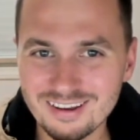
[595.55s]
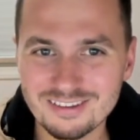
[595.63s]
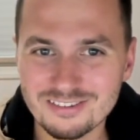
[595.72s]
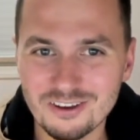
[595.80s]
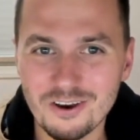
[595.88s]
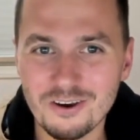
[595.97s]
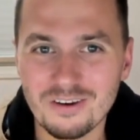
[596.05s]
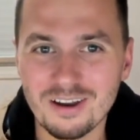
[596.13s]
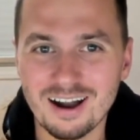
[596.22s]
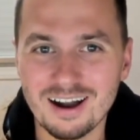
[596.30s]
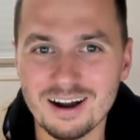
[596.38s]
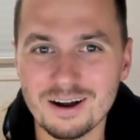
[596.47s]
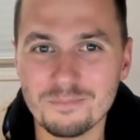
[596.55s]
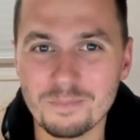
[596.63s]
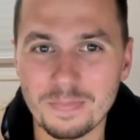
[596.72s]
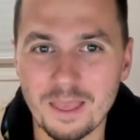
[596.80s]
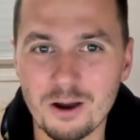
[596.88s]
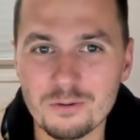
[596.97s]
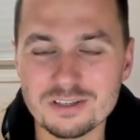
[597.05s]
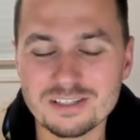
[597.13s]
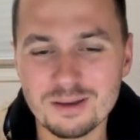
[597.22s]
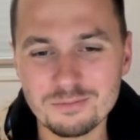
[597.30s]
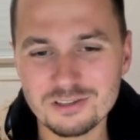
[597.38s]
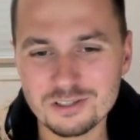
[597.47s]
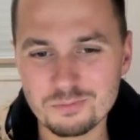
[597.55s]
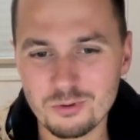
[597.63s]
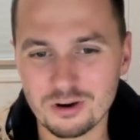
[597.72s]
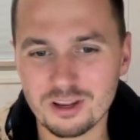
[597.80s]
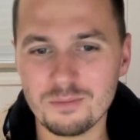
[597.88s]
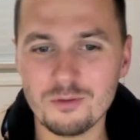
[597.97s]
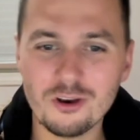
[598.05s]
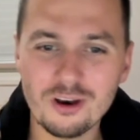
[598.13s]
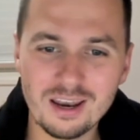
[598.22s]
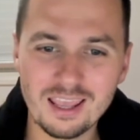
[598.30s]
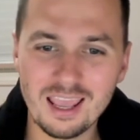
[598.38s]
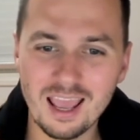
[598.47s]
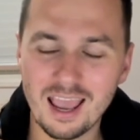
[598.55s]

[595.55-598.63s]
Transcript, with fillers: So um, I was tempted to put community